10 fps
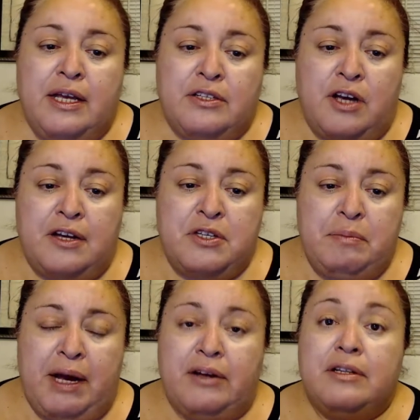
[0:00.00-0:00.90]
talks
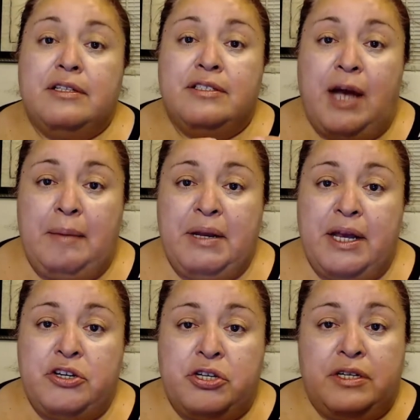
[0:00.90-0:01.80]
about
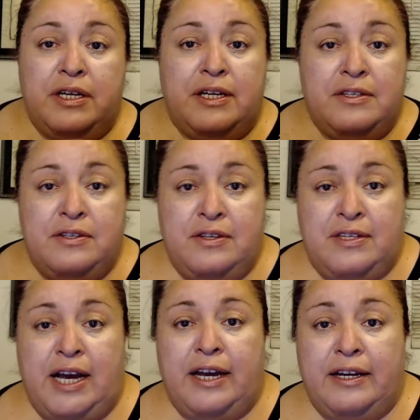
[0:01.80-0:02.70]
domination in
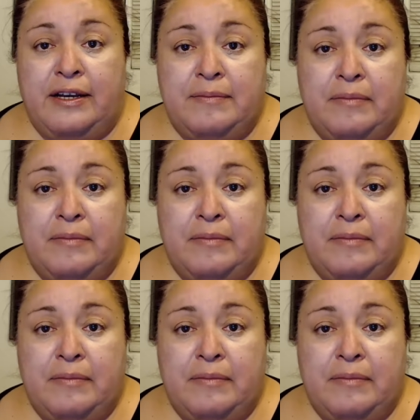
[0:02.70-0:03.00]
society.